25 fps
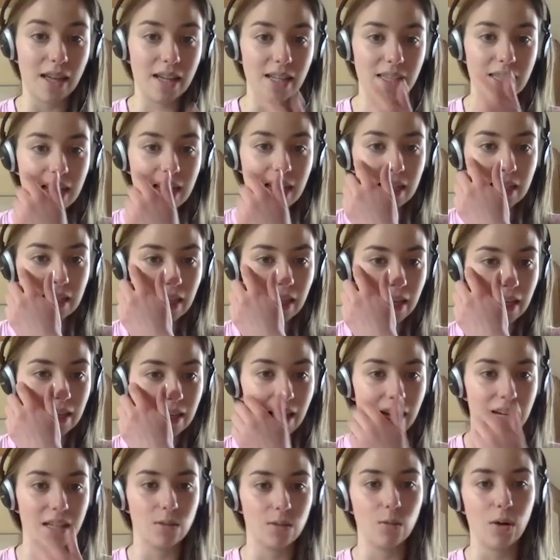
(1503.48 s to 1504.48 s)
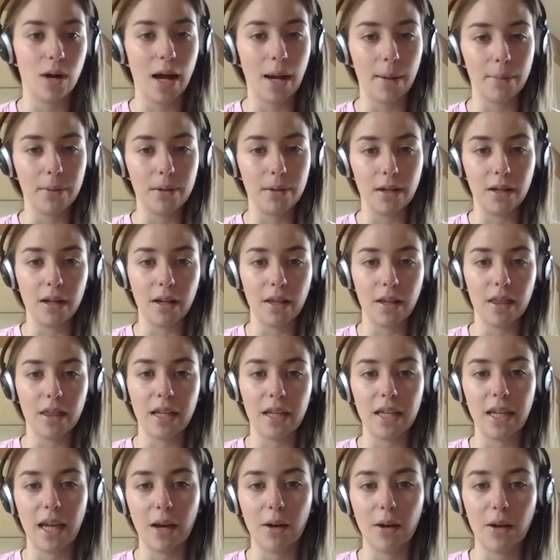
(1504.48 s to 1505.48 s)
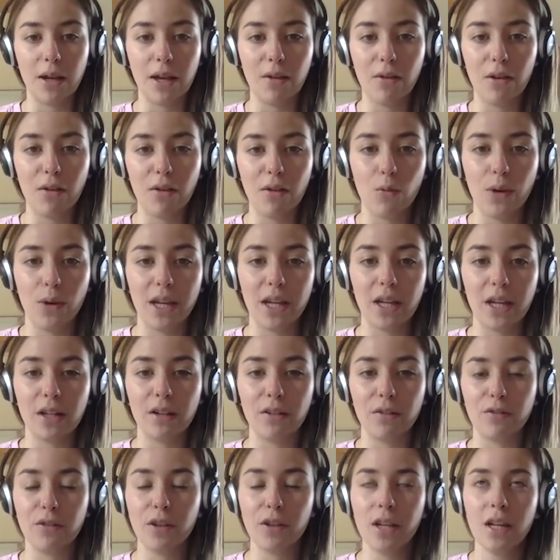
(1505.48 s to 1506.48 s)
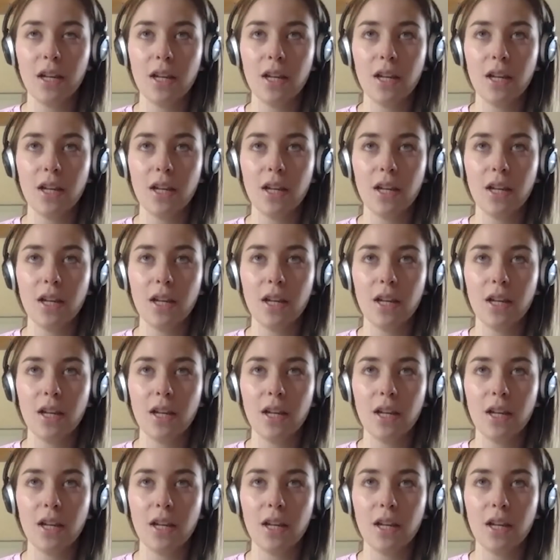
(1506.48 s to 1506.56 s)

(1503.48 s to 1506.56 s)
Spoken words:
they did, and that is what happened. And I think if we could have